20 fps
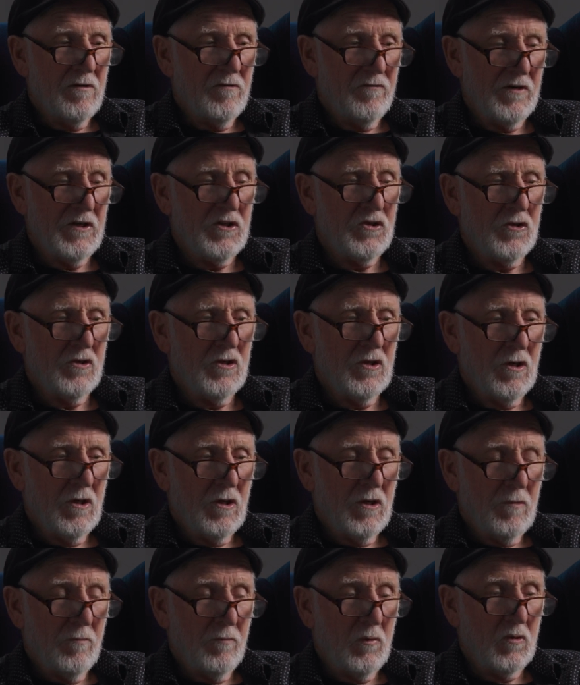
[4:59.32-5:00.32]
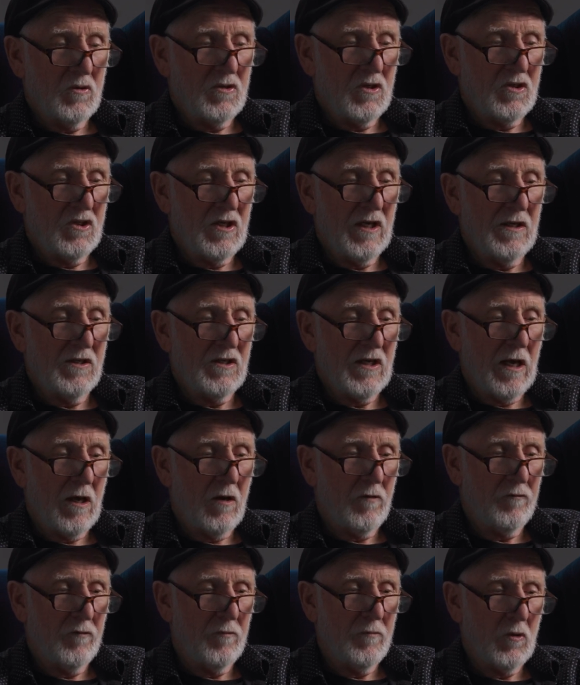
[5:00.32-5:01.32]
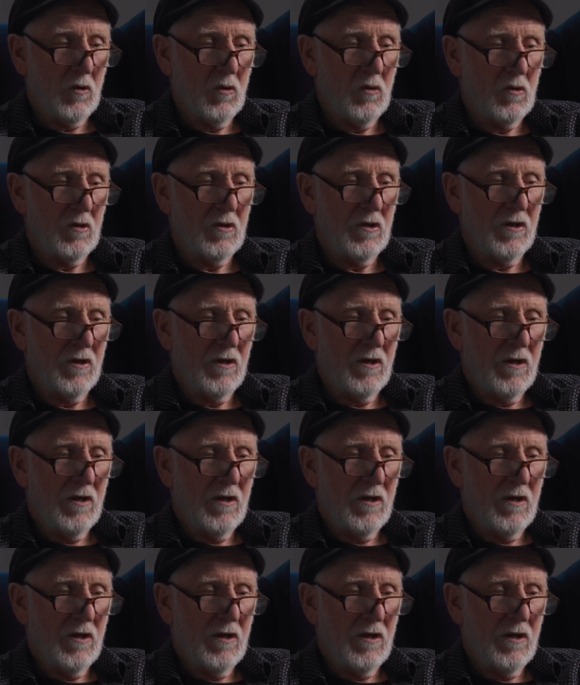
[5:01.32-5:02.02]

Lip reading: Fish pulls a tea towel from the hook